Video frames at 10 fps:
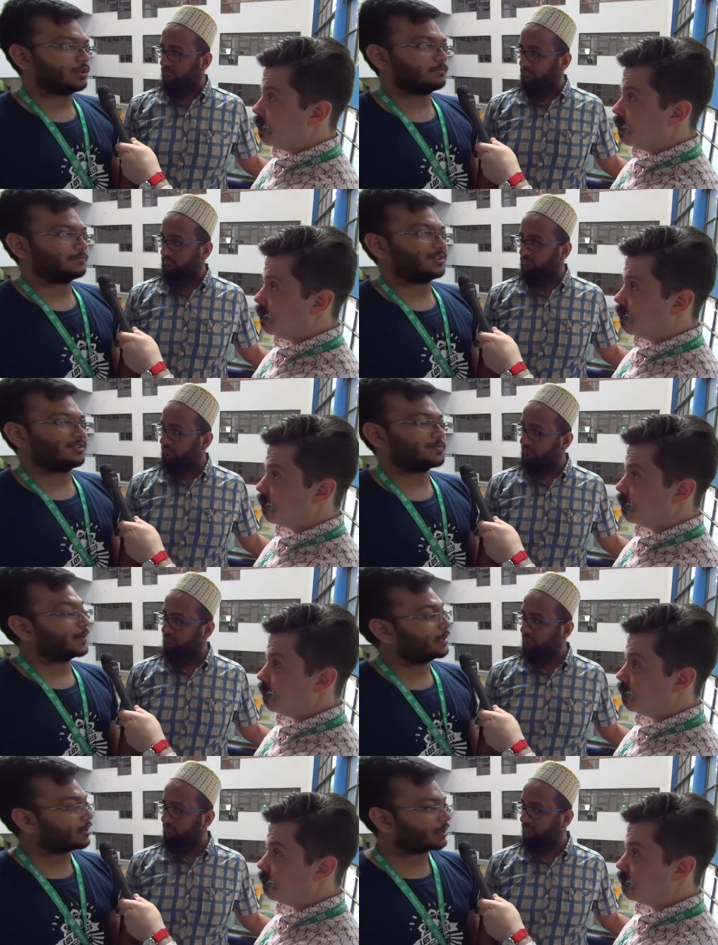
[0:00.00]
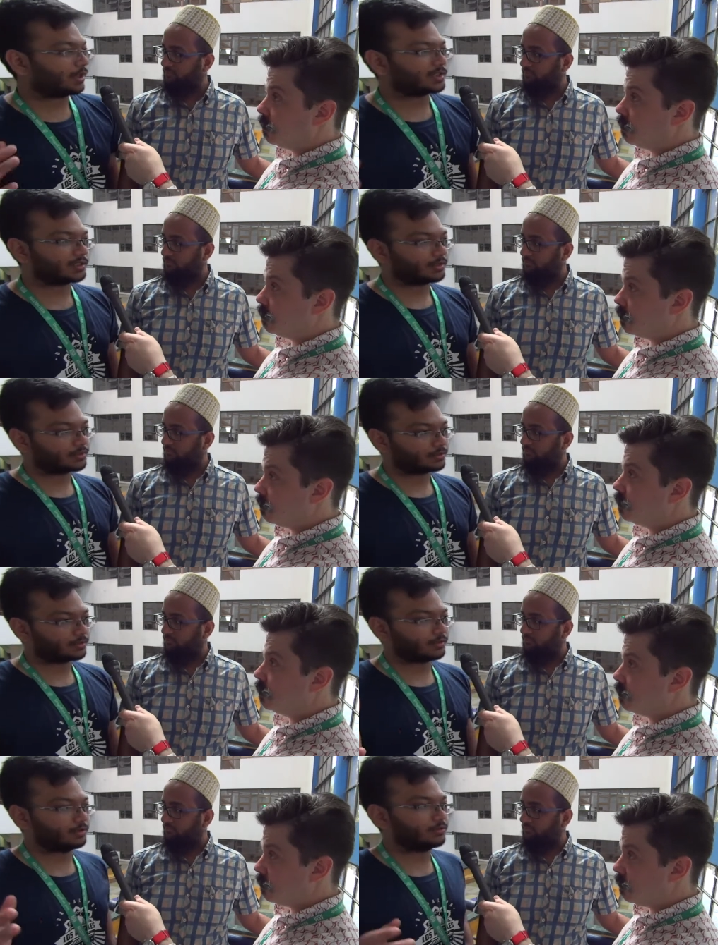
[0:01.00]
Speaker 1: um, you know spreading our culture,
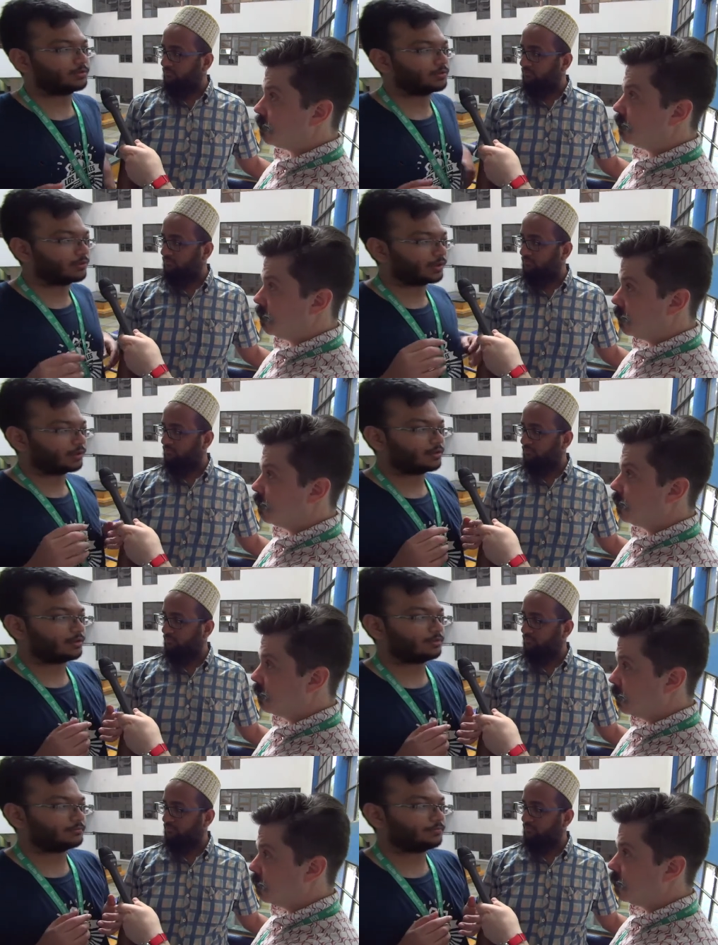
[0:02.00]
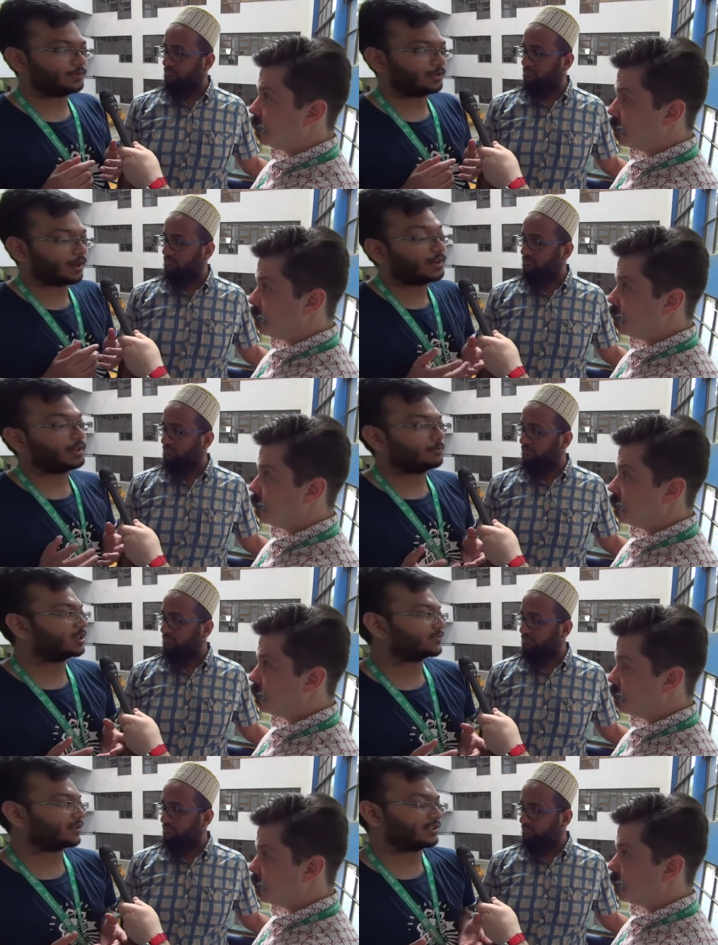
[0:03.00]
you know, throwing uh, the right
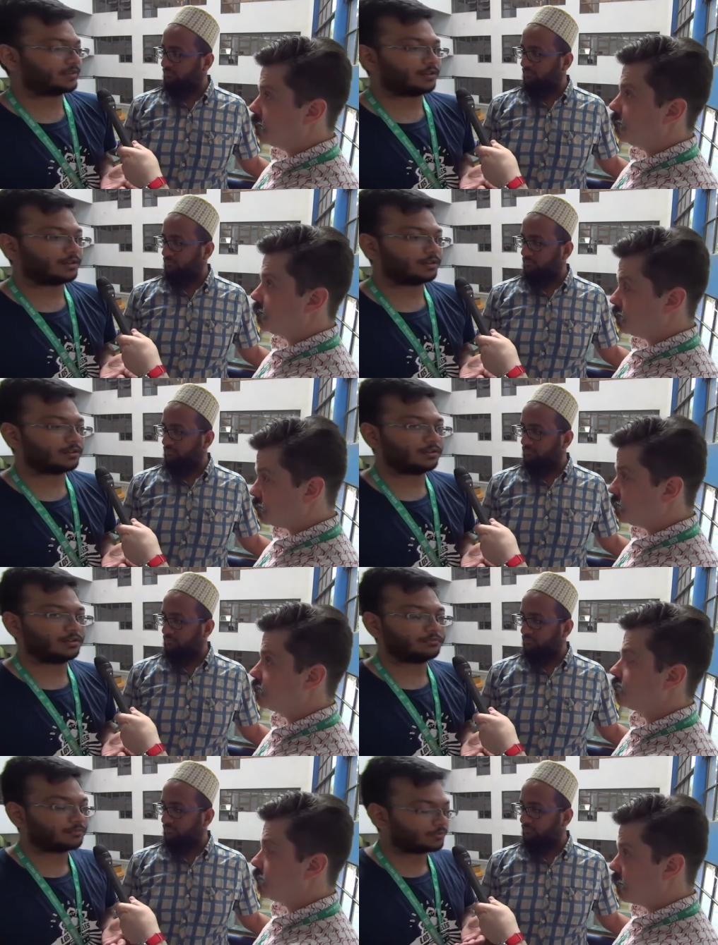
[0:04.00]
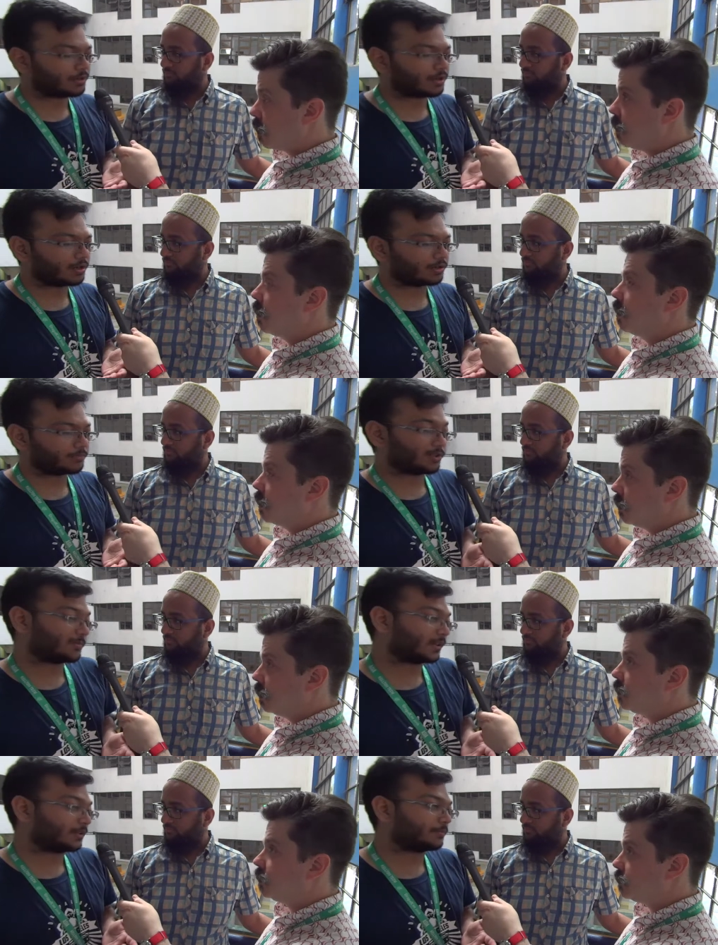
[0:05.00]
image for Axelerant uh, to our
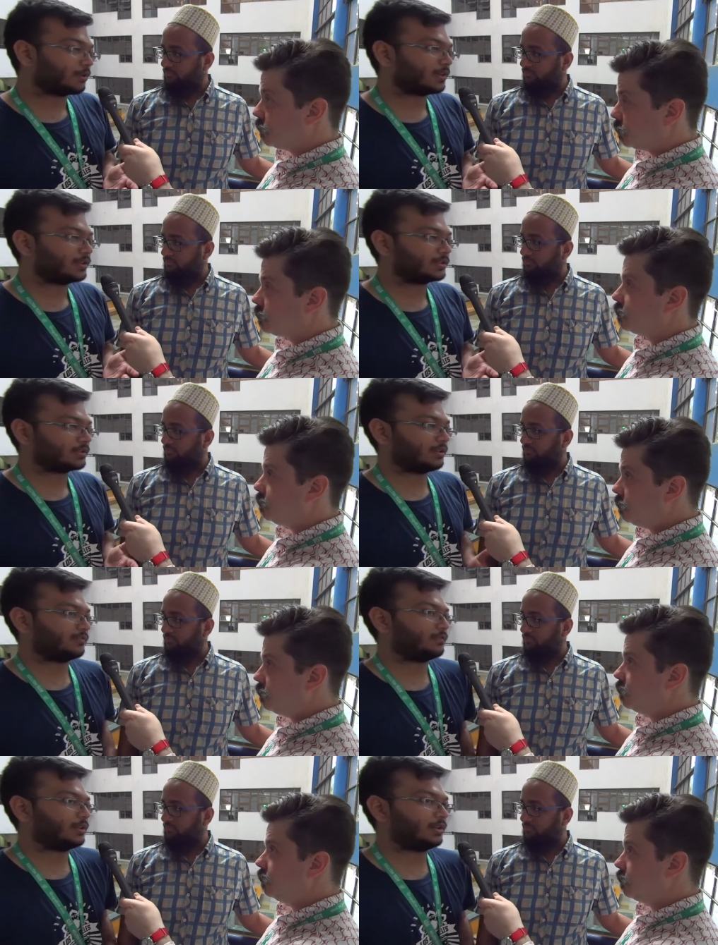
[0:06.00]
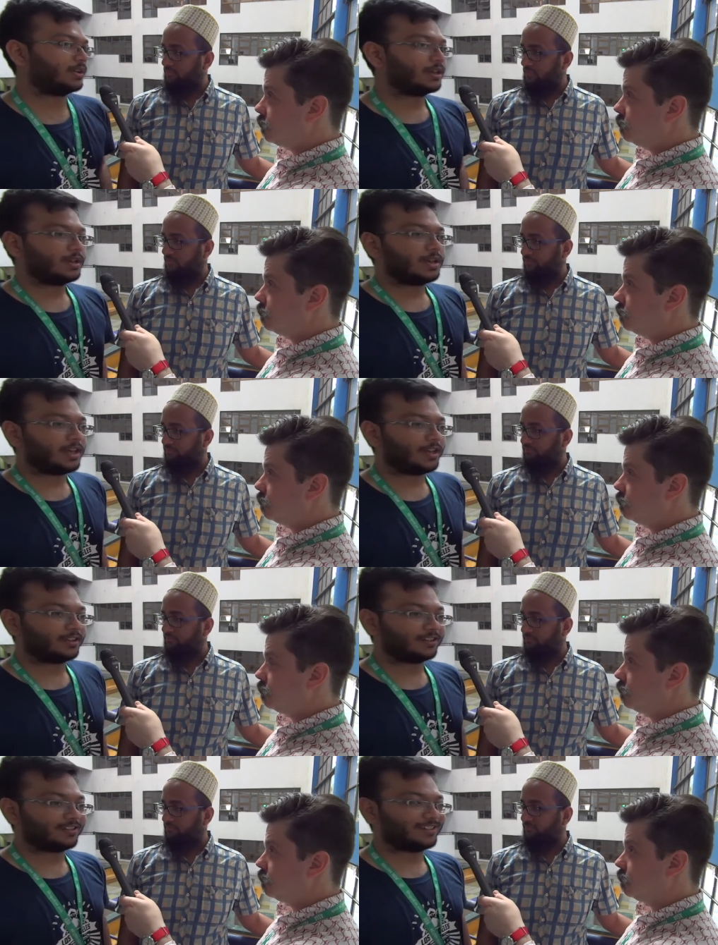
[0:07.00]
prospect employees, if you will,
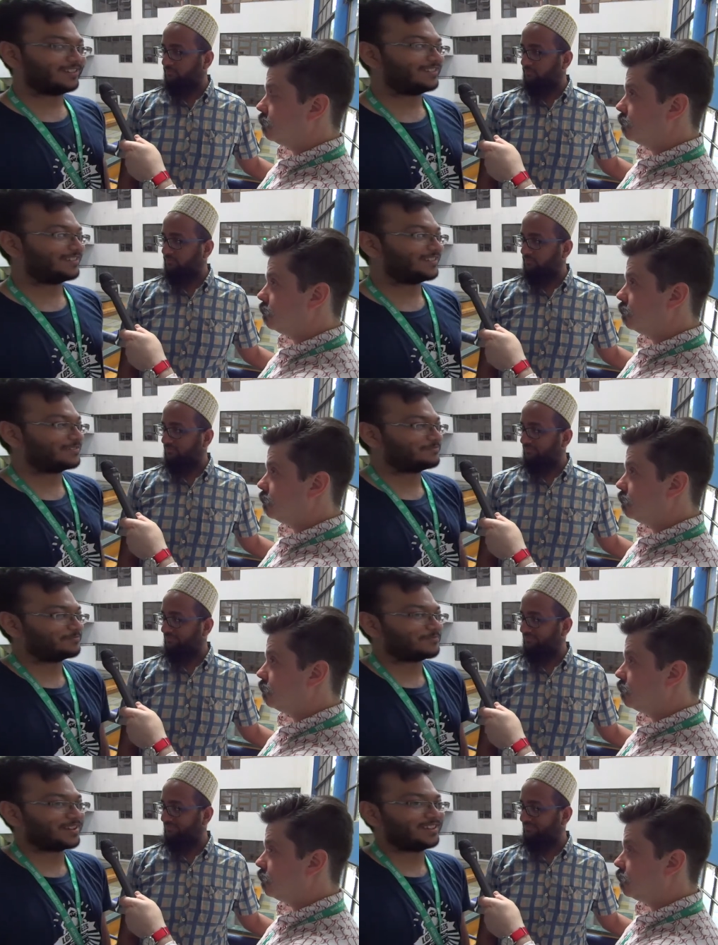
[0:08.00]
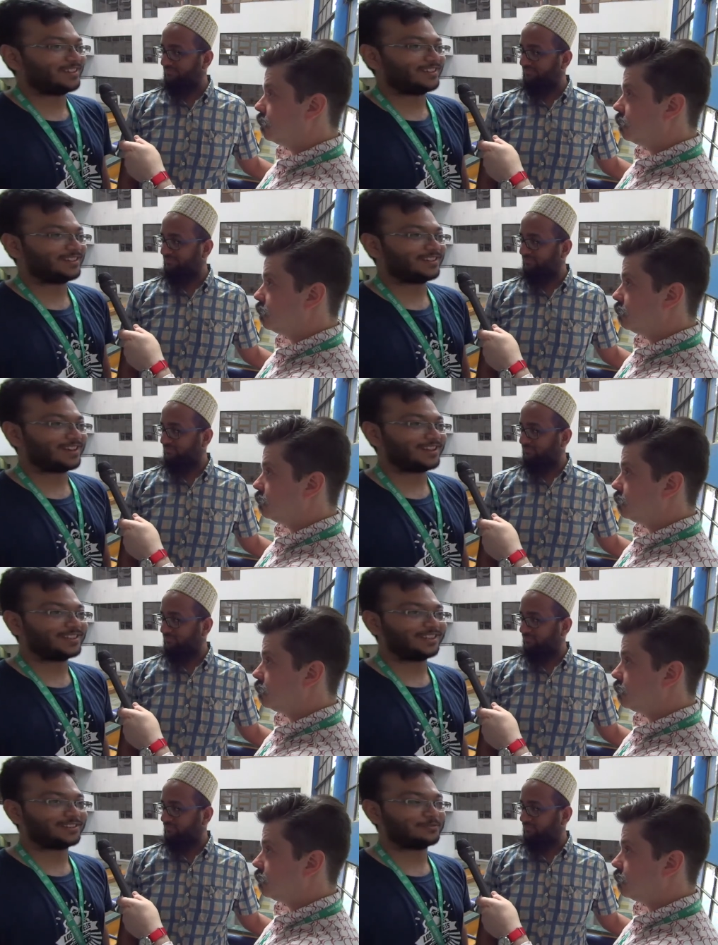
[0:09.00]
and uh, um, my. I
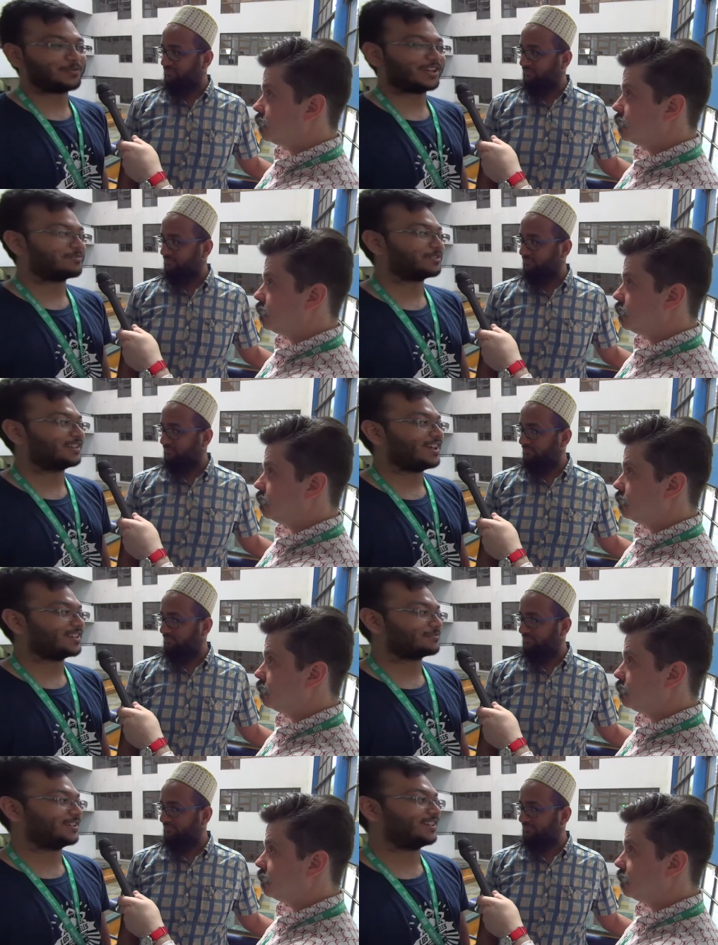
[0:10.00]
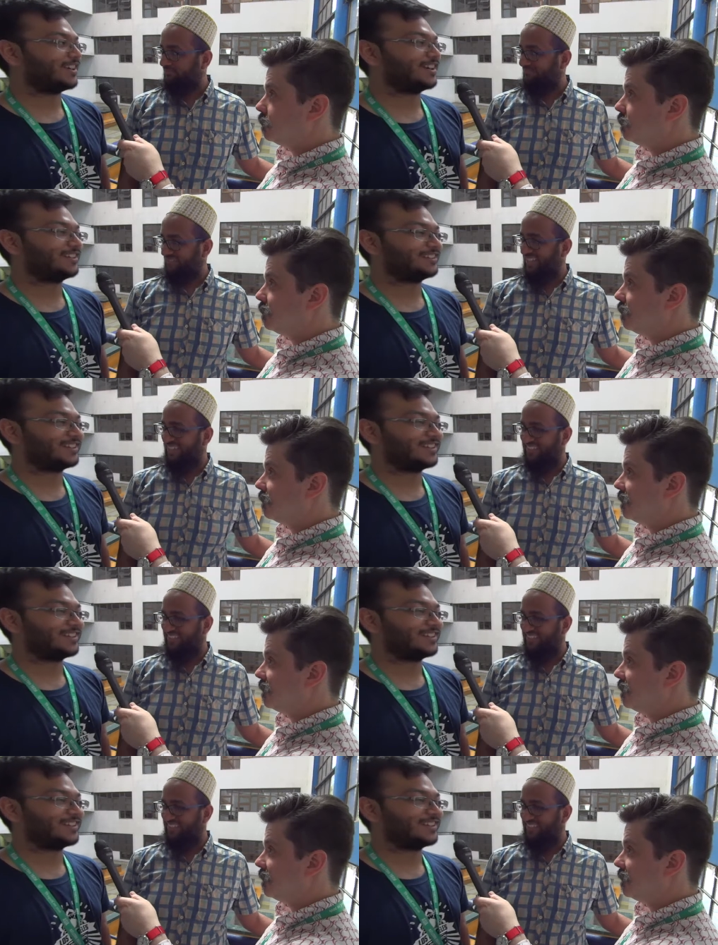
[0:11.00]
think my company likes me and